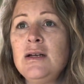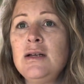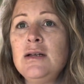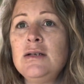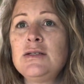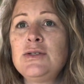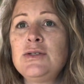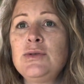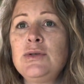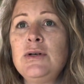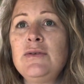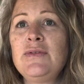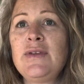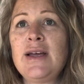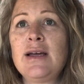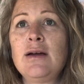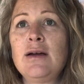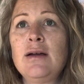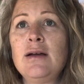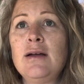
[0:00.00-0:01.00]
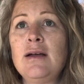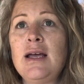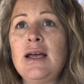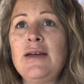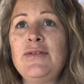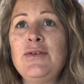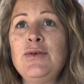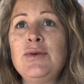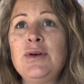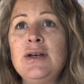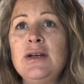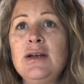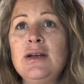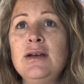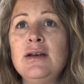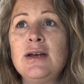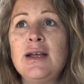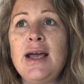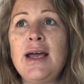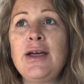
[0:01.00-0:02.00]
sort of like, if you can
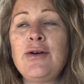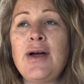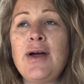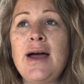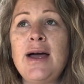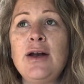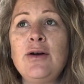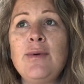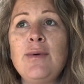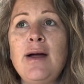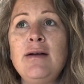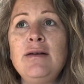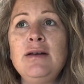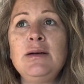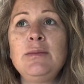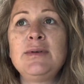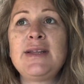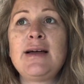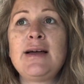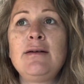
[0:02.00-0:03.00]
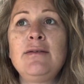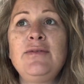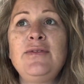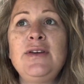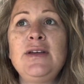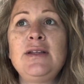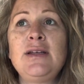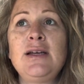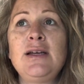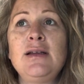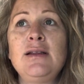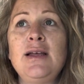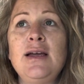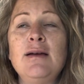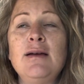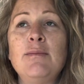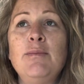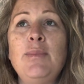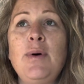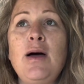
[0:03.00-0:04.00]
get your head around it without feeling like
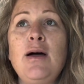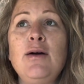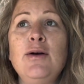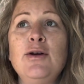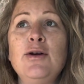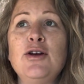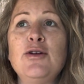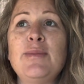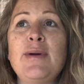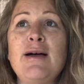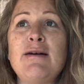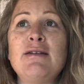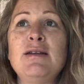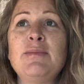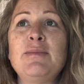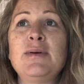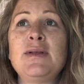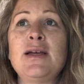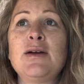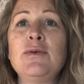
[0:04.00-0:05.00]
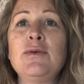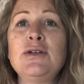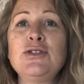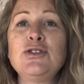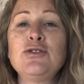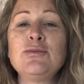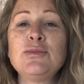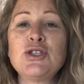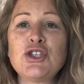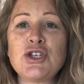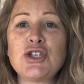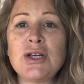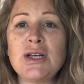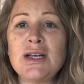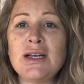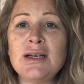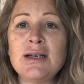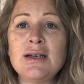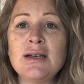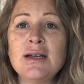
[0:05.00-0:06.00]
butthurt about it, but like, what is your
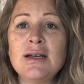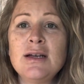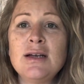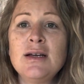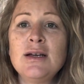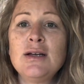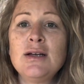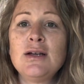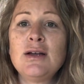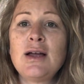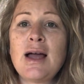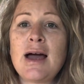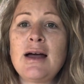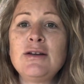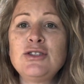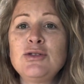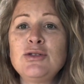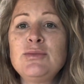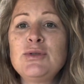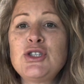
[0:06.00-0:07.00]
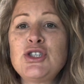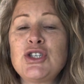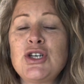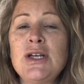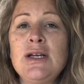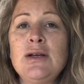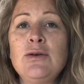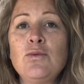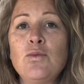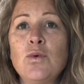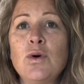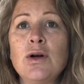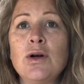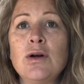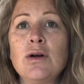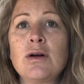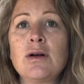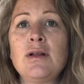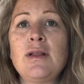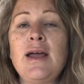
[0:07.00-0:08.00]
machine? How does your machine
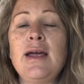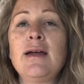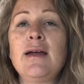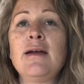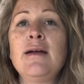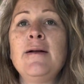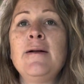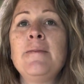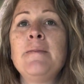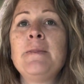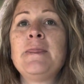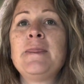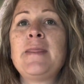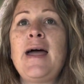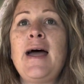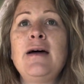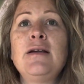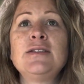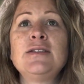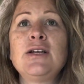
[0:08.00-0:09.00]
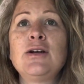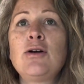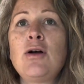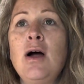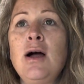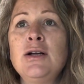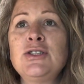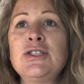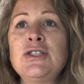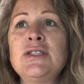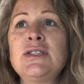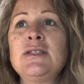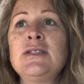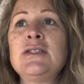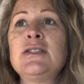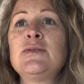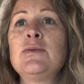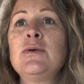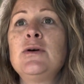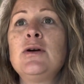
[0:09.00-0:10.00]
work? Like, how does our
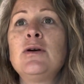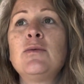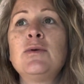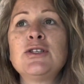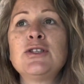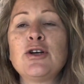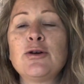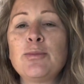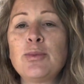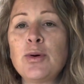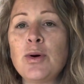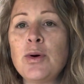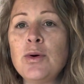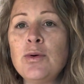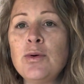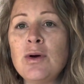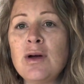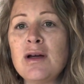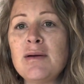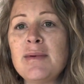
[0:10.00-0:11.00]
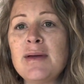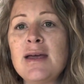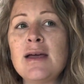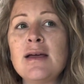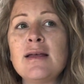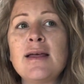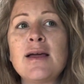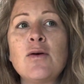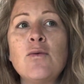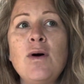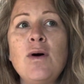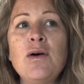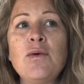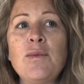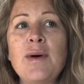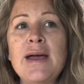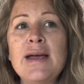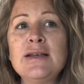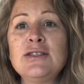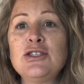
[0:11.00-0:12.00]
consciousness work? What is our programming? Like, what
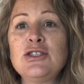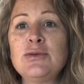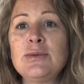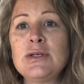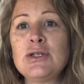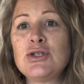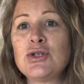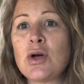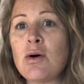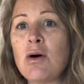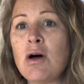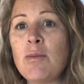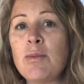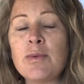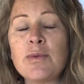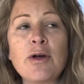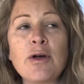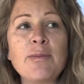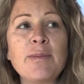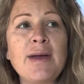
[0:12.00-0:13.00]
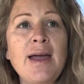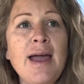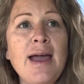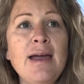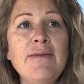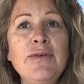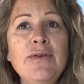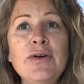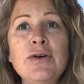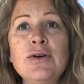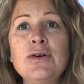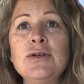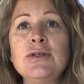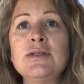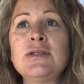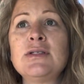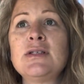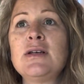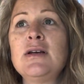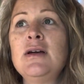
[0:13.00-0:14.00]
ways do we show up with our behaviors?